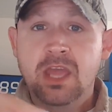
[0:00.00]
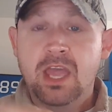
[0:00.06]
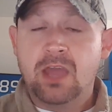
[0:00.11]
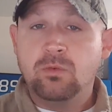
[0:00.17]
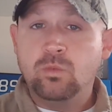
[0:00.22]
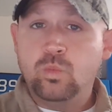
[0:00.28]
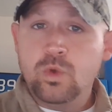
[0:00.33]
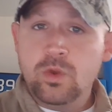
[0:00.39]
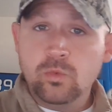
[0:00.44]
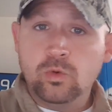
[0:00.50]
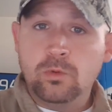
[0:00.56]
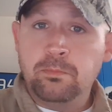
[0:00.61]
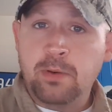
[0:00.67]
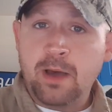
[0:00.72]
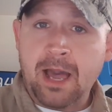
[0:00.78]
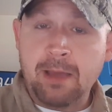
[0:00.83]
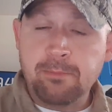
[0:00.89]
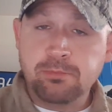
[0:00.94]
and we will
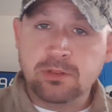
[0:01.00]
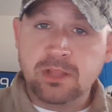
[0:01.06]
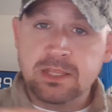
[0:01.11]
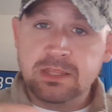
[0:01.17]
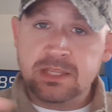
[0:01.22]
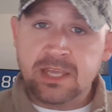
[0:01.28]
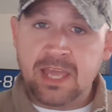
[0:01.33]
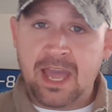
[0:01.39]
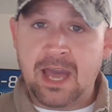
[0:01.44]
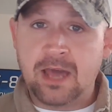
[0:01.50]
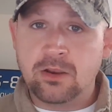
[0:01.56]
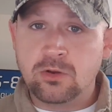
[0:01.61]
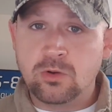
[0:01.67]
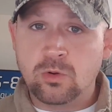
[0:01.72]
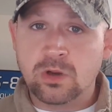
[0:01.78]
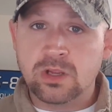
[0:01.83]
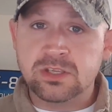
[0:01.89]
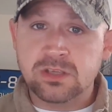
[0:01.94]
populate the
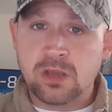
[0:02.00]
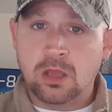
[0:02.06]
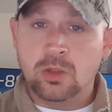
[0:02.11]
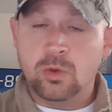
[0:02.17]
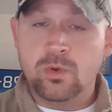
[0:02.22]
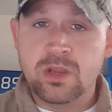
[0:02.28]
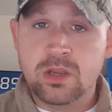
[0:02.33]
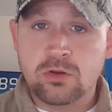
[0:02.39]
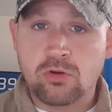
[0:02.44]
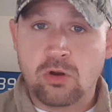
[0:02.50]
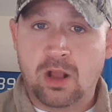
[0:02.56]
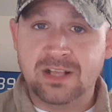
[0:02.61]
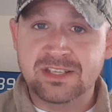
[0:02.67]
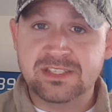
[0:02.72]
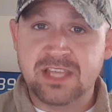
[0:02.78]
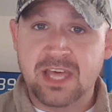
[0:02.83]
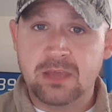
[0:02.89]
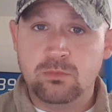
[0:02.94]
categories all the way
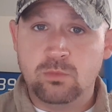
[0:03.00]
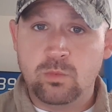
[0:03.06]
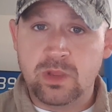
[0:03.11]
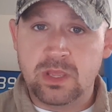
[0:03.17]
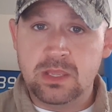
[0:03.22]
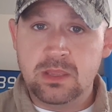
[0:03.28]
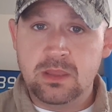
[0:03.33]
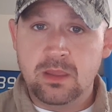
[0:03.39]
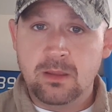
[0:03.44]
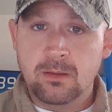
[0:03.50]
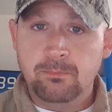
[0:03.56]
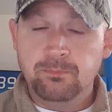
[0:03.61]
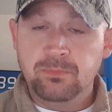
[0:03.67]
across that week.